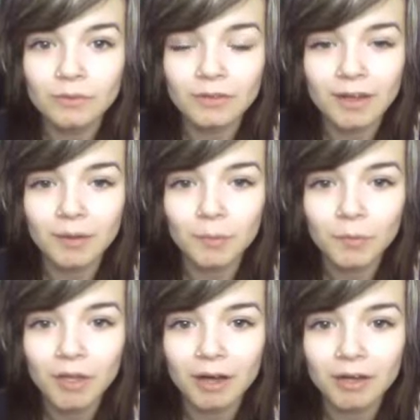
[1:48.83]
because like
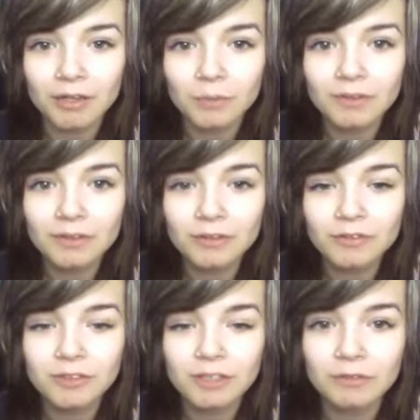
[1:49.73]
when we argue and
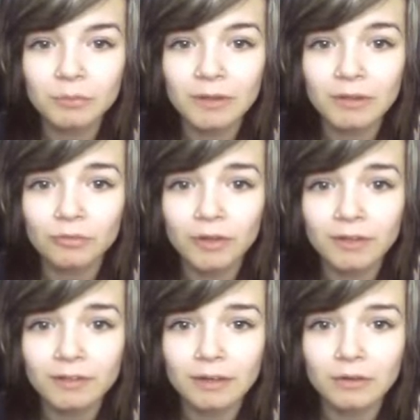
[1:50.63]
stuff and she gives me this
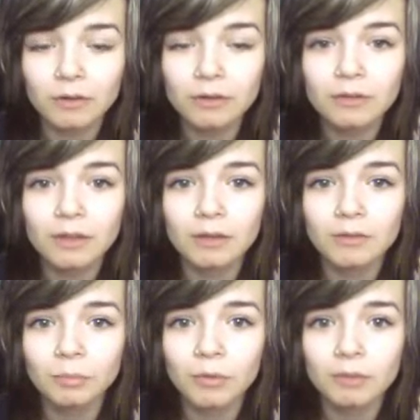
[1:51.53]
really sad look, it
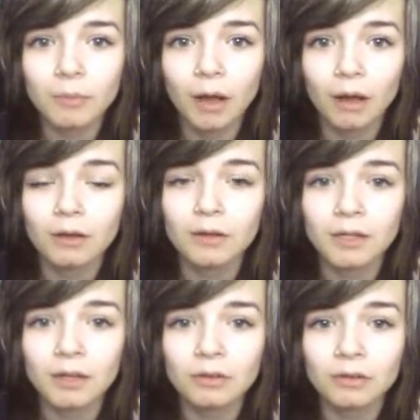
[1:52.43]
just breaks my heart
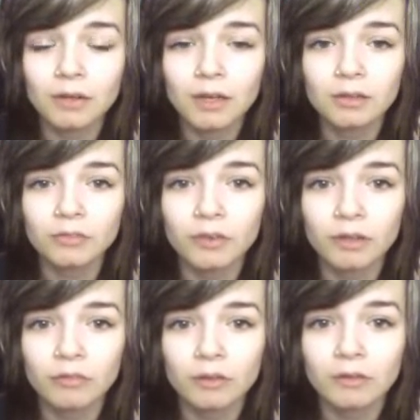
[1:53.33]
and then I just
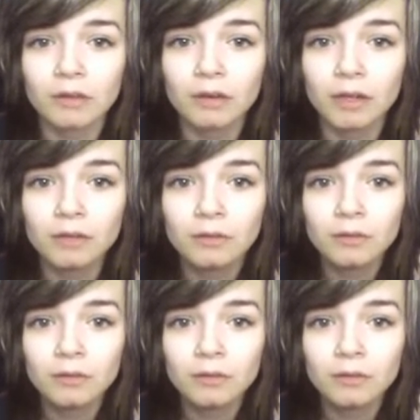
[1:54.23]
forgive her instantly,